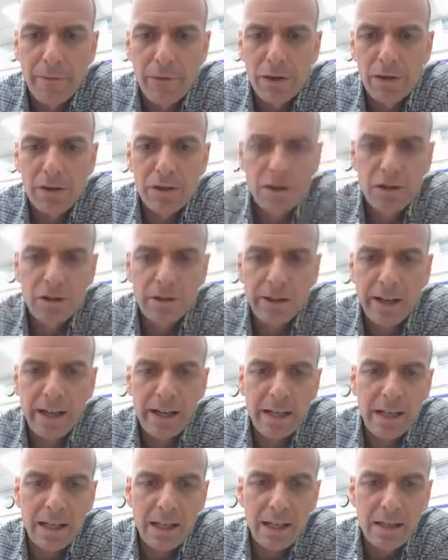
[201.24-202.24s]
first
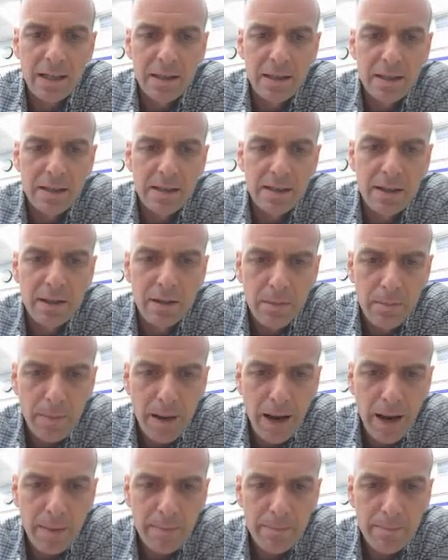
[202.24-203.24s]
grady. Did your
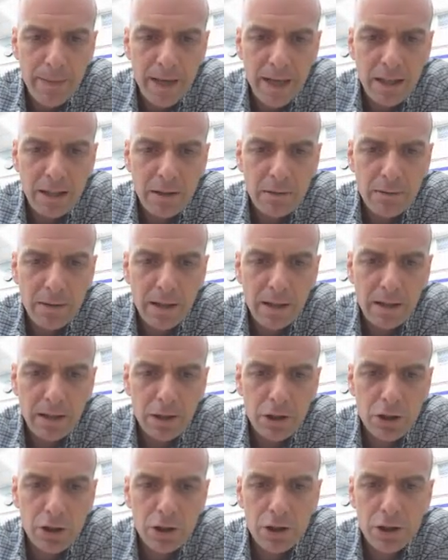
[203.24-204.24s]
mom make you wear
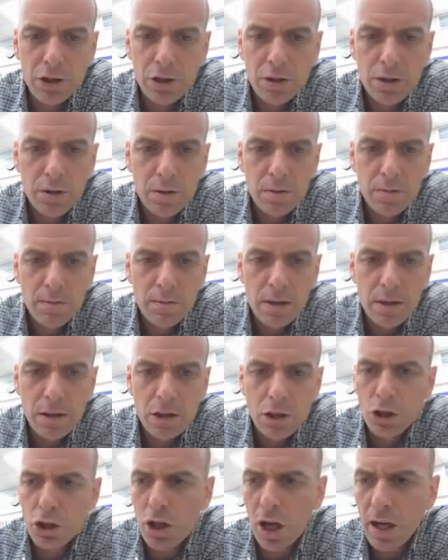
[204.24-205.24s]
it? Shh.
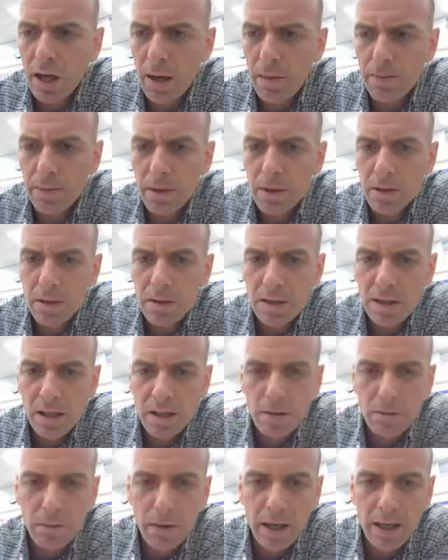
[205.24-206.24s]
Shut up,
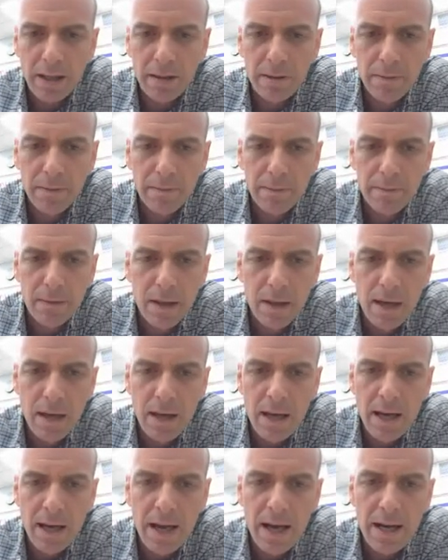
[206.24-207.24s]
said Dwight.
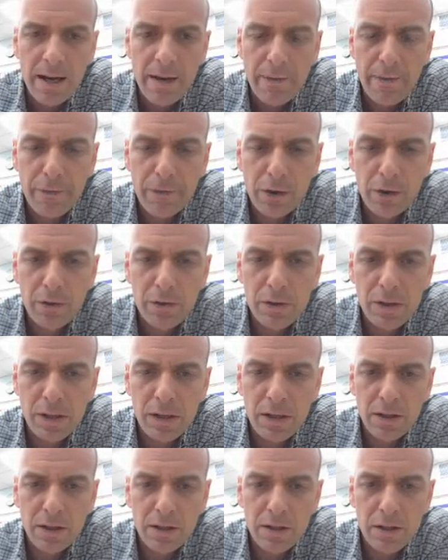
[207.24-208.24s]
And he froze
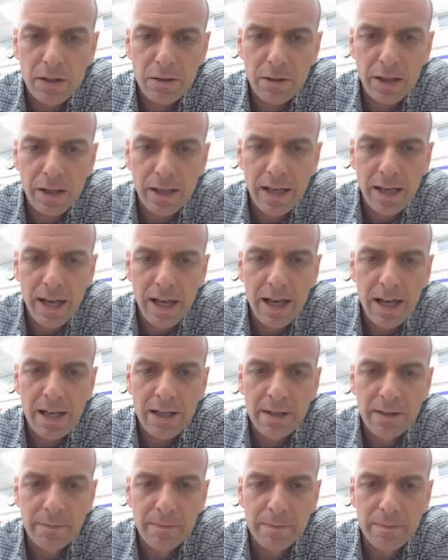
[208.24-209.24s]
and looked straight ahead.